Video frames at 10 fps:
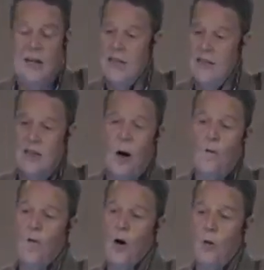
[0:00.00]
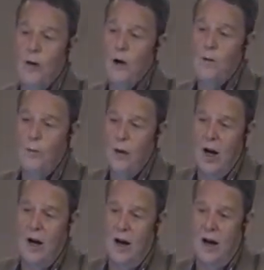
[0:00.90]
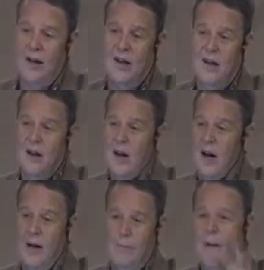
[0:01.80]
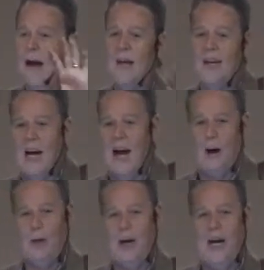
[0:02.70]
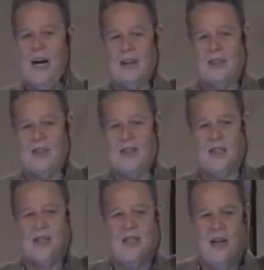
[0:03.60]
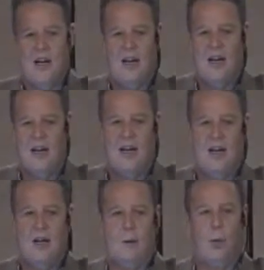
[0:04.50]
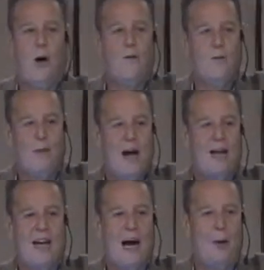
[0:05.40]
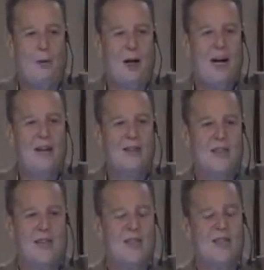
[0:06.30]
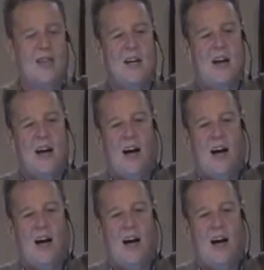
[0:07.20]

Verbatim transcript: They've gotten so far away from God, and Malachi recounts this, uh, uh, the prophet Malachi recounts this,